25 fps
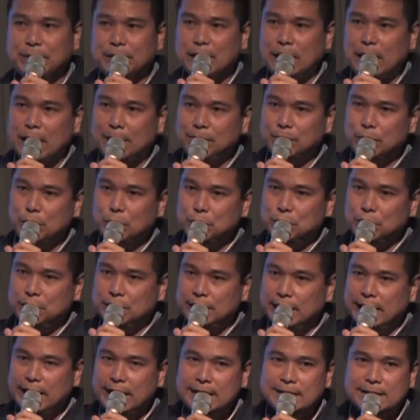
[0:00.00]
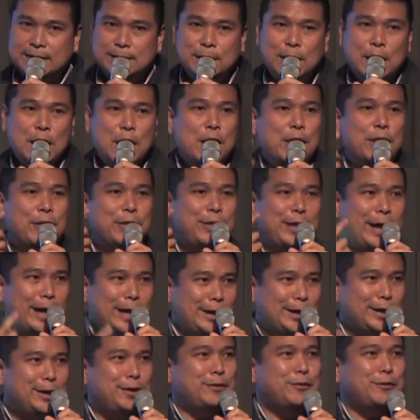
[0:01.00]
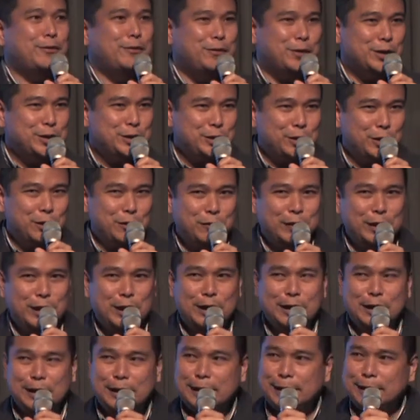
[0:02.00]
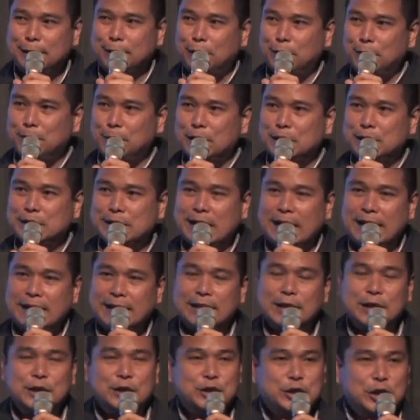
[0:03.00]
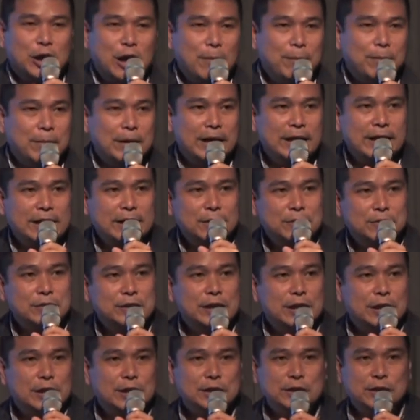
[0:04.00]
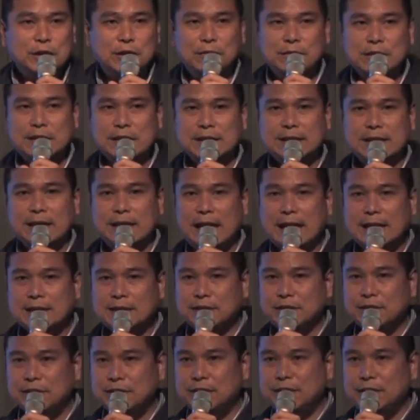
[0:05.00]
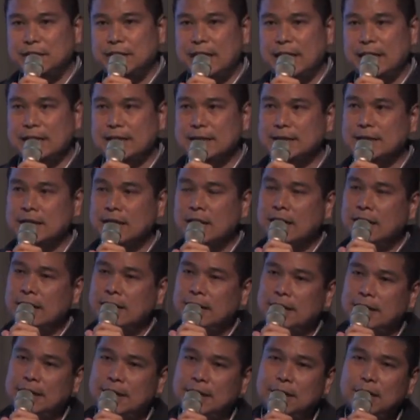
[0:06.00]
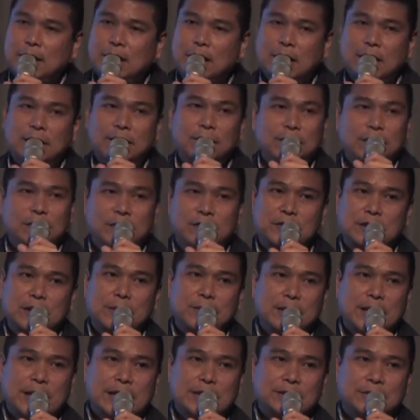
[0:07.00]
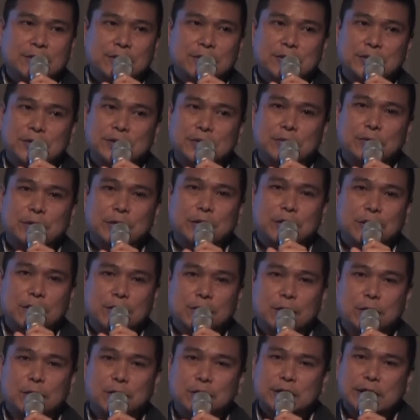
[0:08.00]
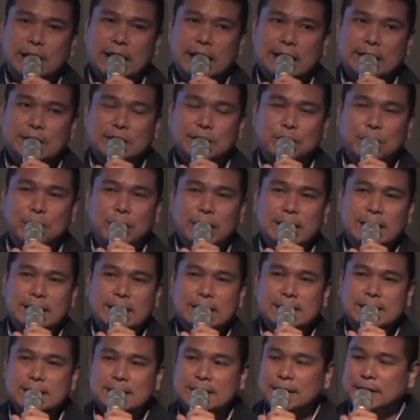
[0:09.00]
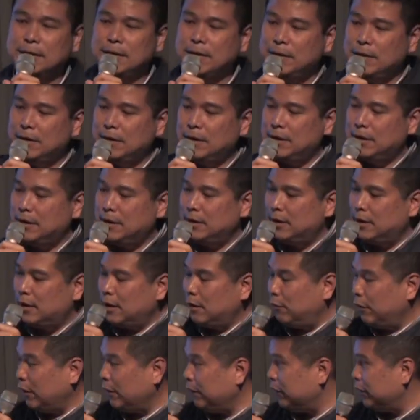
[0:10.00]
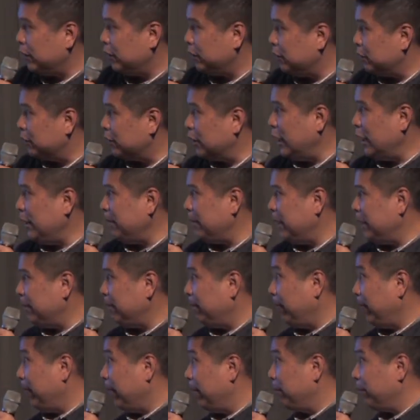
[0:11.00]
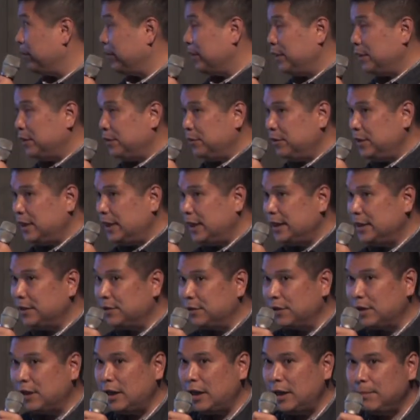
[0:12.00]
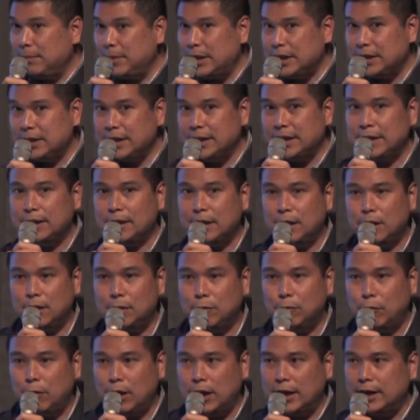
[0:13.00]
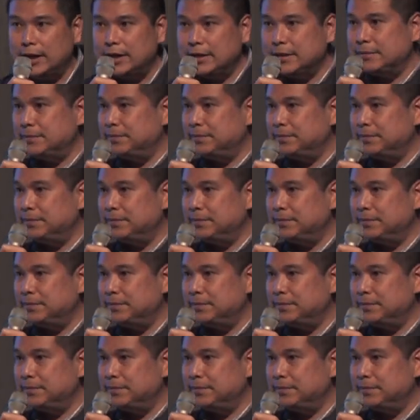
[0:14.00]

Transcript: I'm told, Nix, thank you for surfing our e-commerce site and shopping using our services the last 30 days. Here are 50 pesos worth of ODX coins. However, to claim it, you need to claim it in our wallet.